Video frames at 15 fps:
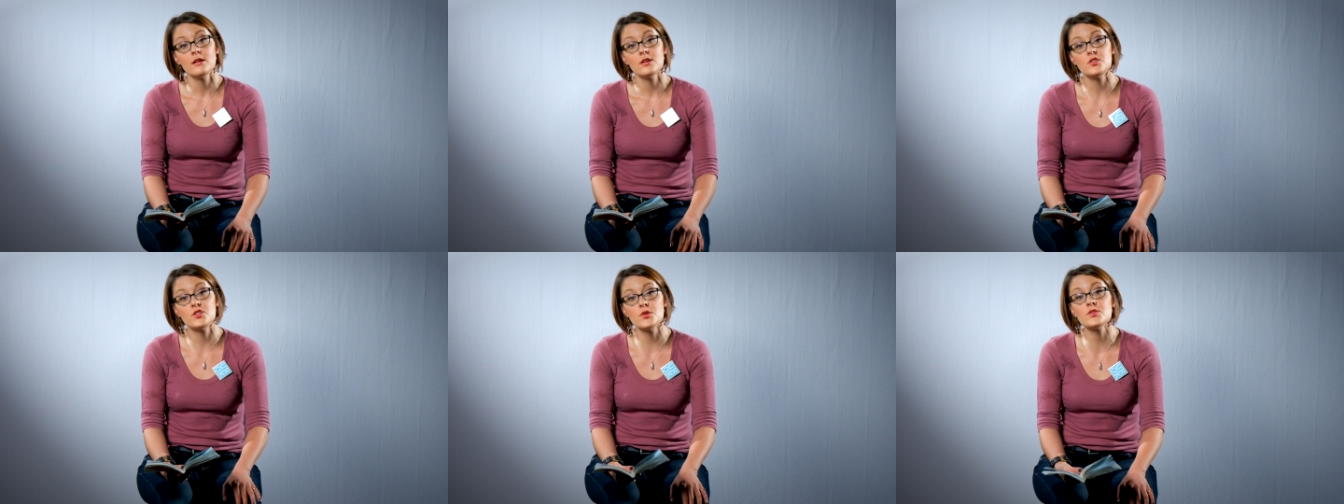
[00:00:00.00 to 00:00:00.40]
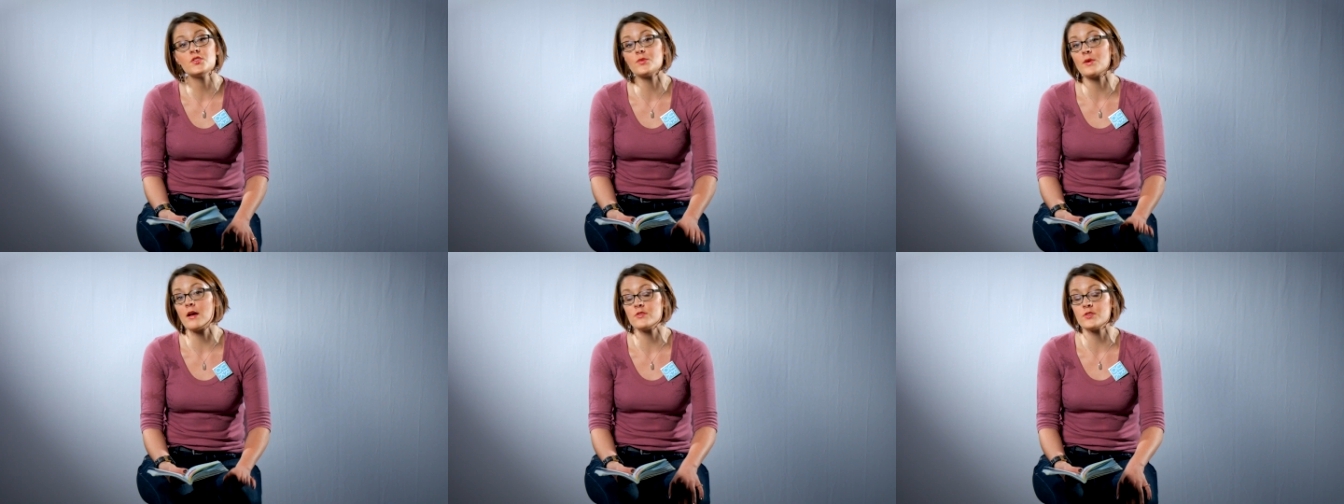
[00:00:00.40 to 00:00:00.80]
Do
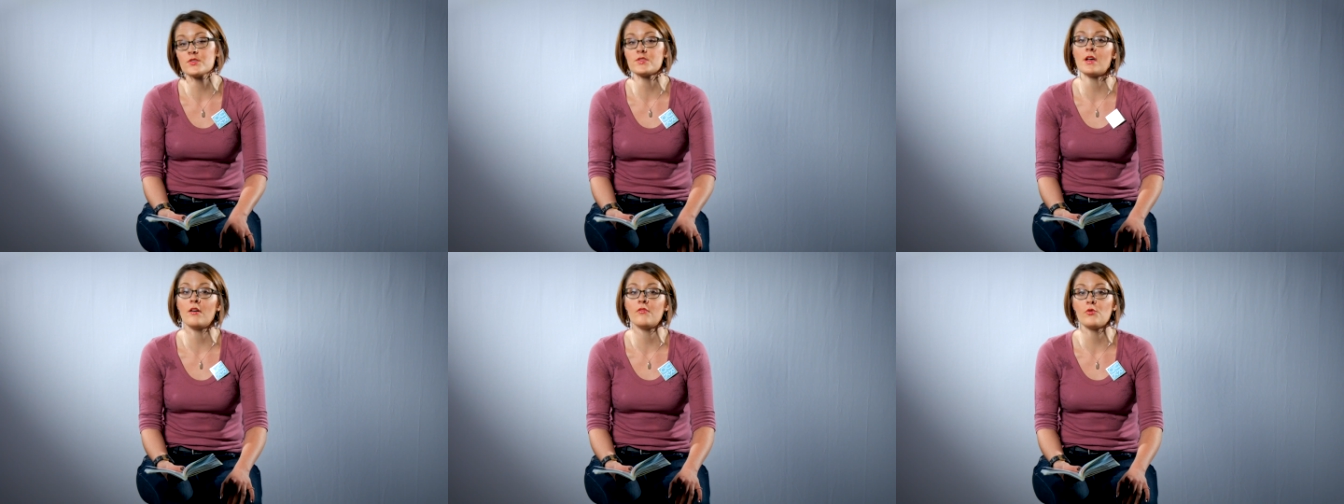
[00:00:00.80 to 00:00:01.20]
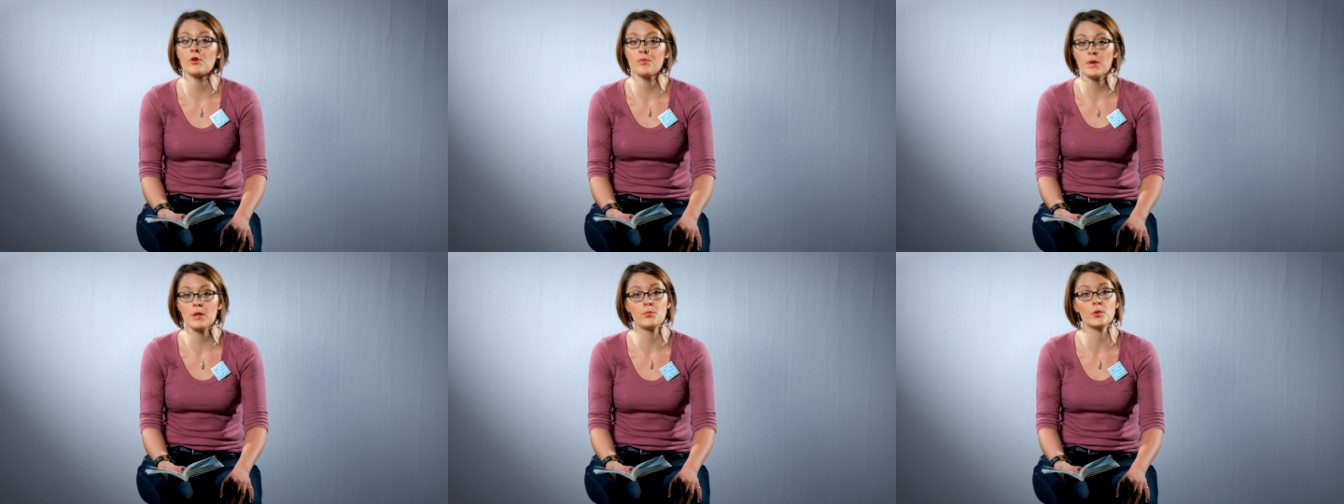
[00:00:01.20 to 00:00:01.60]
surround yourself
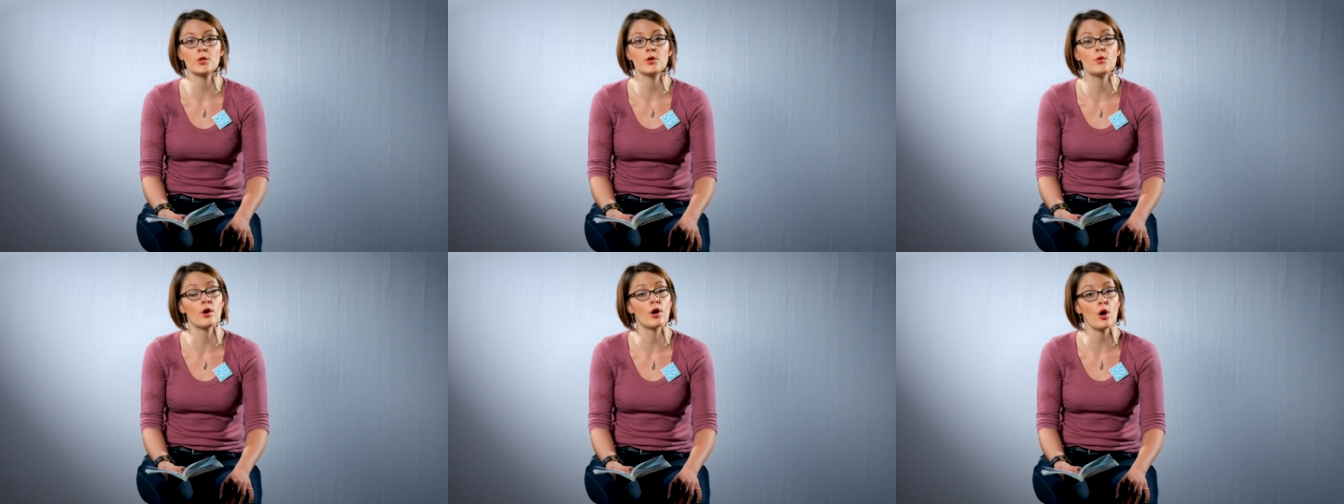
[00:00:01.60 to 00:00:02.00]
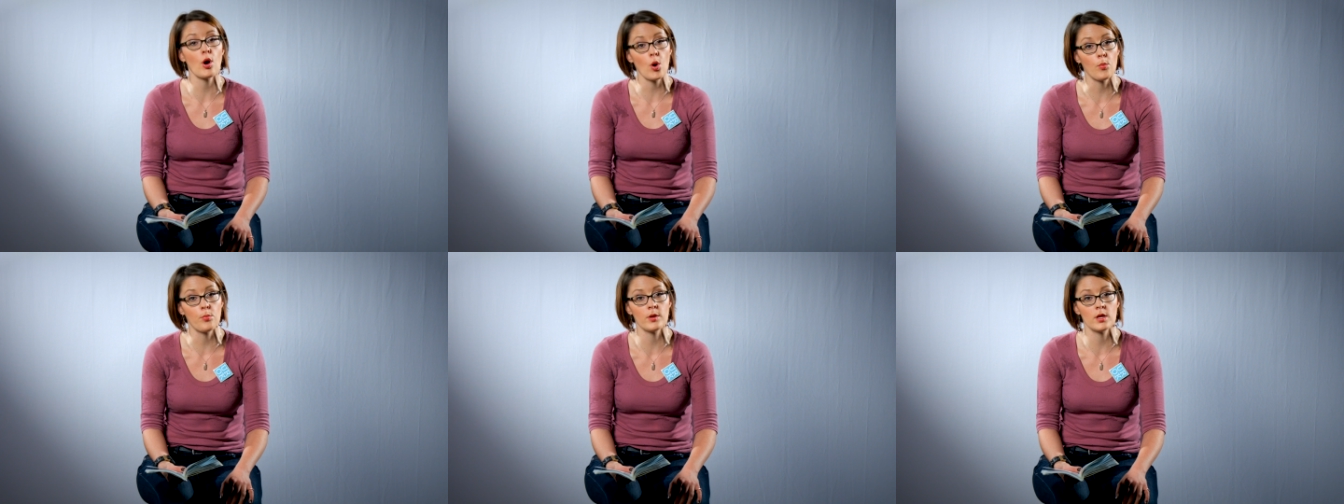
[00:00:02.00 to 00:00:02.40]
with people who are
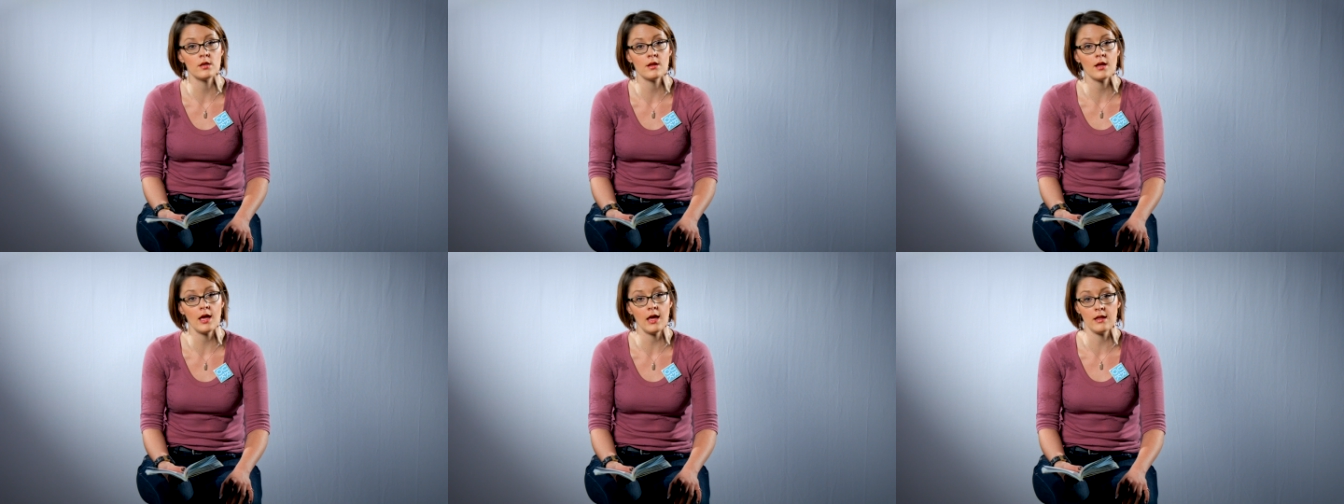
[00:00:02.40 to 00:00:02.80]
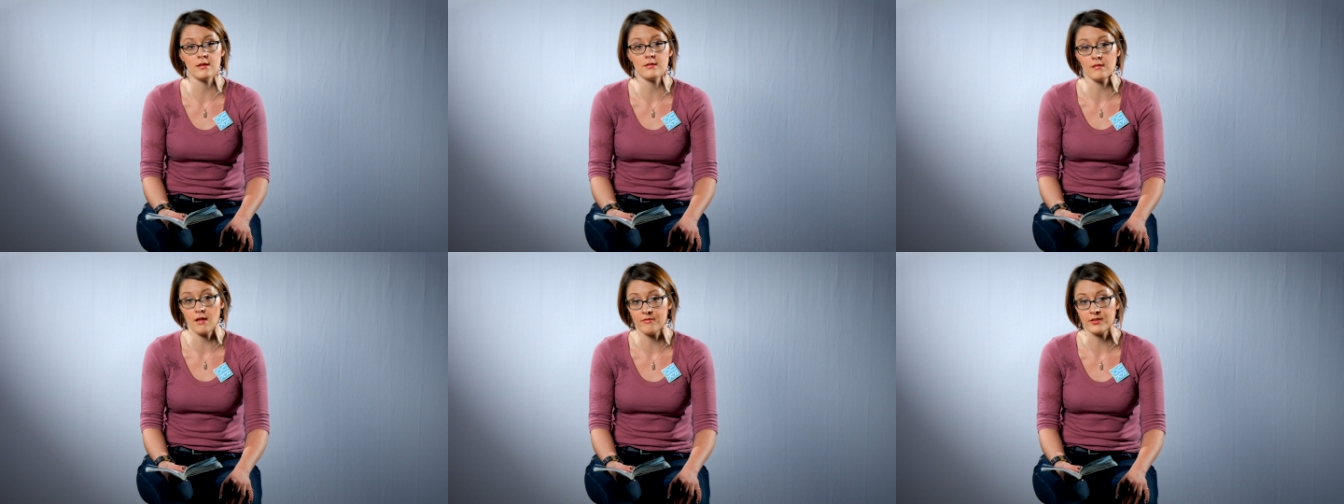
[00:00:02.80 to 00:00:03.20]
open
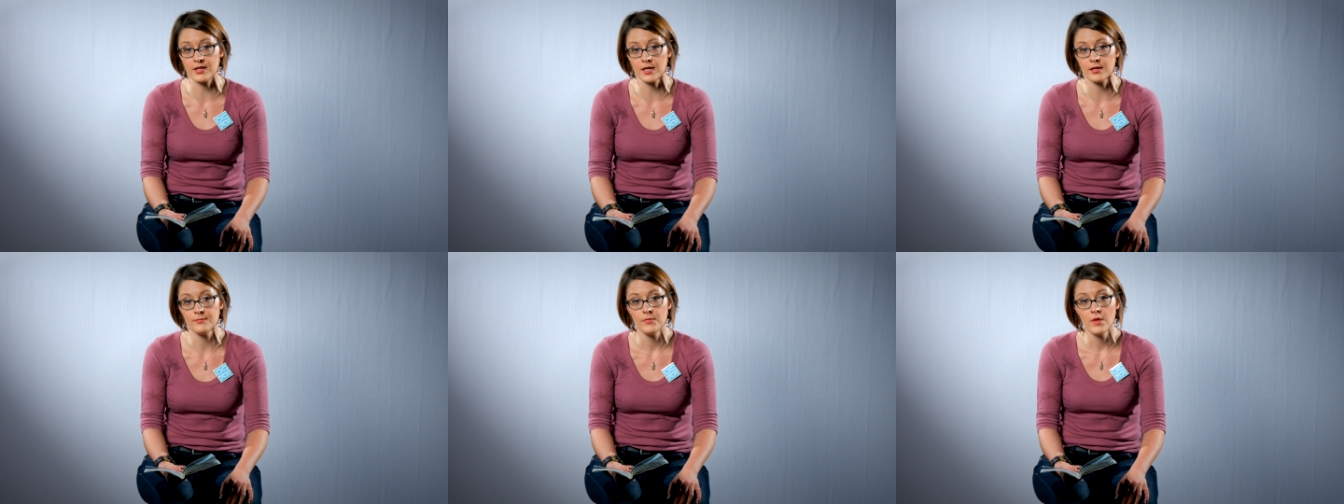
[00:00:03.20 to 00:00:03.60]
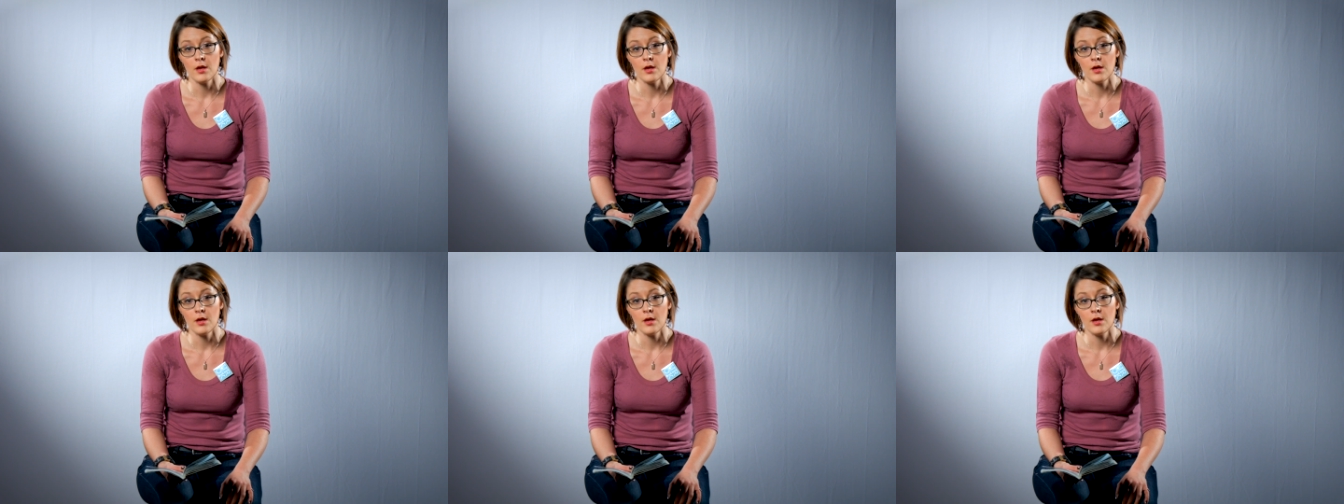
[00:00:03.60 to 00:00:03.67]
and loving.